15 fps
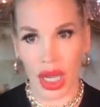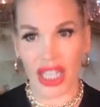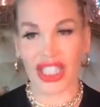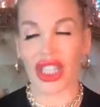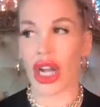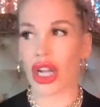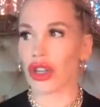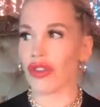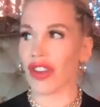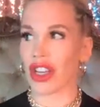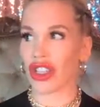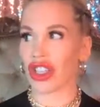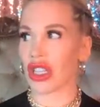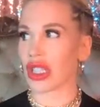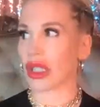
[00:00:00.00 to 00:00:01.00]
I started off
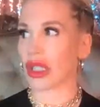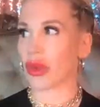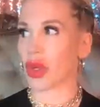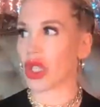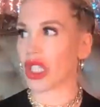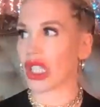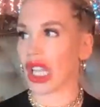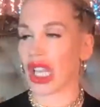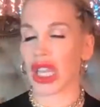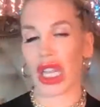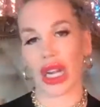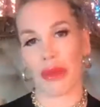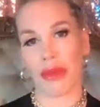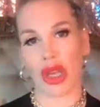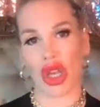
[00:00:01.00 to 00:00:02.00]
actually in Swansea and
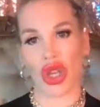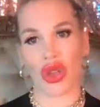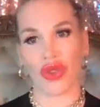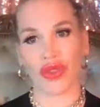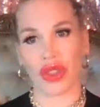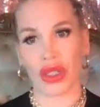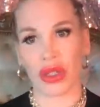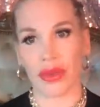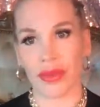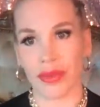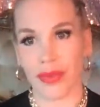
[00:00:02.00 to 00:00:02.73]
then I moved.